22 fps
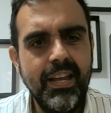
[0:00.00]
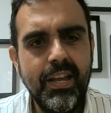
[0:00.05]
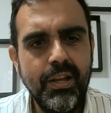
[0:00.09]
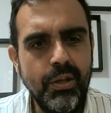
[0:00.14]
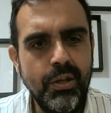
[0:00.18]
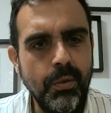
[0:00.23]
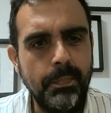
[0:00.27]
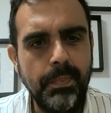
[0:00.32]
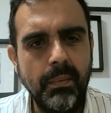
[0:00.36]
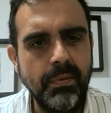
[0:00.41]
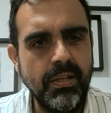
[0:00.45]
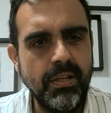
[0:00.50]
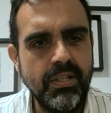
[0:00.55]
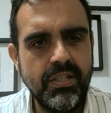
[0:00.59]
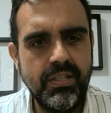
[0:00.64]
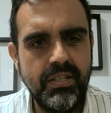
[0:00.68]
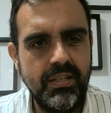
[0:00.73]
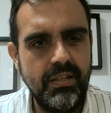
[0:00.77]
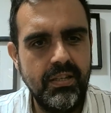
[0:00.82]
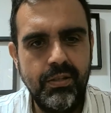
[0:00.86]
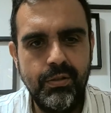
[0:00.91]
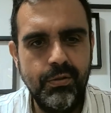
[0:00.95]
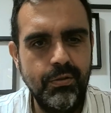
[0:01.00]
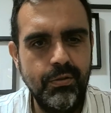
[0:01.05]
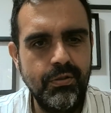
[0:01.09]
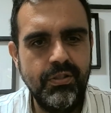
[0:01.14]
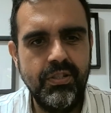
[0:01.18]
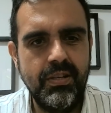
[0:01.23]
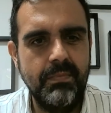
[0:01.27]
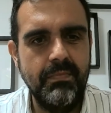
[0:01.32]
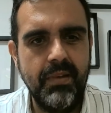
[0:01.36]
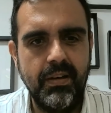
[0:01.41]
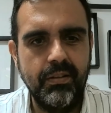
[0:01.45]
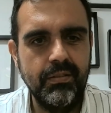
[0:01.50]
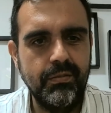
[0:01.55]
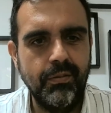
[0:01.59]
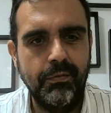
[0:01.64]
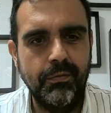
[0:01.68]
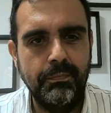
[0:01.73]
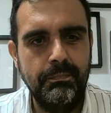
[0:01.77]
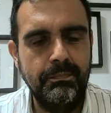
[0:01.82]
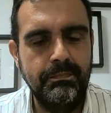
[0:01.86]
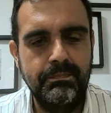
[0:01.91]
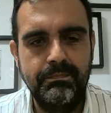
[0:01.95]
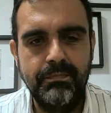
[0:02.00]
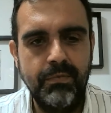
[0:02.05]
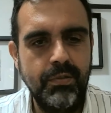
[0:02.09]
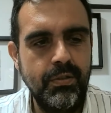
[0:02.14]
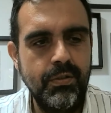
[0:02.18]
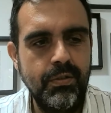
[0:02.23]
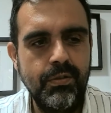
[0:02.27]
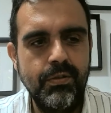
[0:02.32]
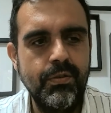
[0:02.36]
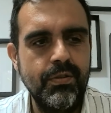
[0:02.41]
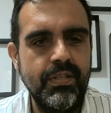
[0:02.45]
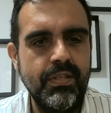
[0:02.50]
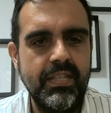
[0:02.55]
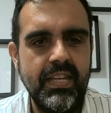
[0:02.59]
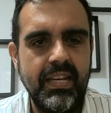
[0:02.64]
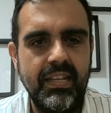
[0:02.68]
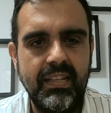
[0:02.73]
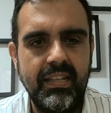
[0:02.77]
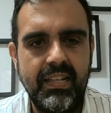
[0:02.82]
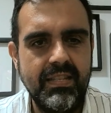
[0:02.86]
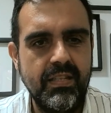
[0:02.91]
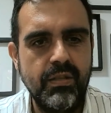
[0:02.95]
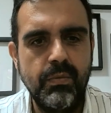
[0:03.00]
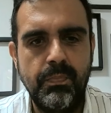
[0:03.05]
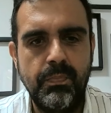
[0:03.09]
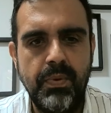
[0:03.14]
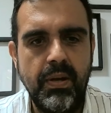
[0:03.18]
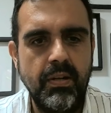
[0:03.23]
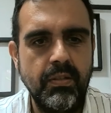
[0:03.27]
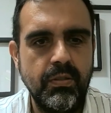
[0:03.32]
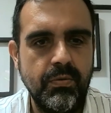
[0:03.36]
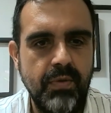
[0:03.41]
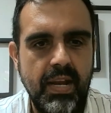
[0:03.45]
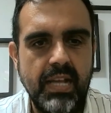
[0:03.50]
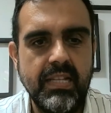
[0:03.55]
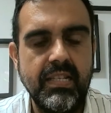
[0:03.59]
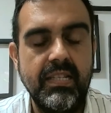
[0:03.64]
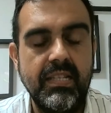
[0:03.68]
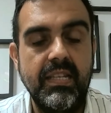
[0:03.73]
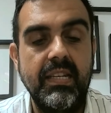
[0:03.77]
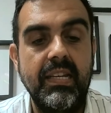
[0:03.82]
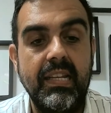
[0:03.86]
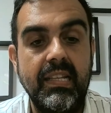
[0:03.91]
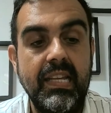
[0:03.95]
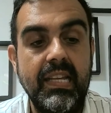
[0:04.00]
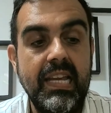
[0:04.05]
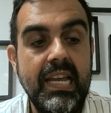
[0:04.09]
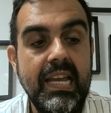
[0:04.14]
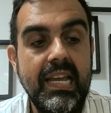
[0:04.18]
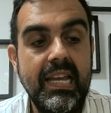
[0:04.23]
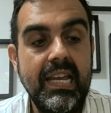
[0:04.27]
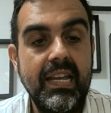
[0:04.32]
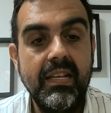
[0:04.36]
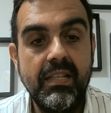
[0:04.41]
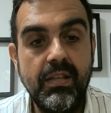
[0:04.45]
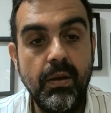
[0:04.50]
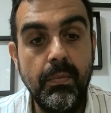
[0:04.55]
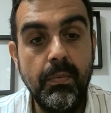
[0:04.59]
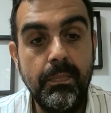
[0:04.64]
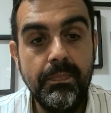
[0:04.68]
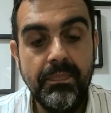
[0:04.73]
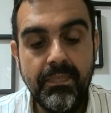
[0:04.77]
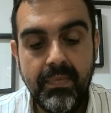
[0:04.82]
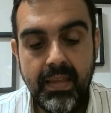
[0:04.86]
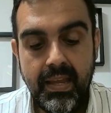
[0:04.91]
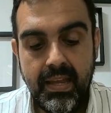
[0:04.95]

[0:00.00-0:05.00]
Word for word: you publish huge amount of news and it's super interesting and so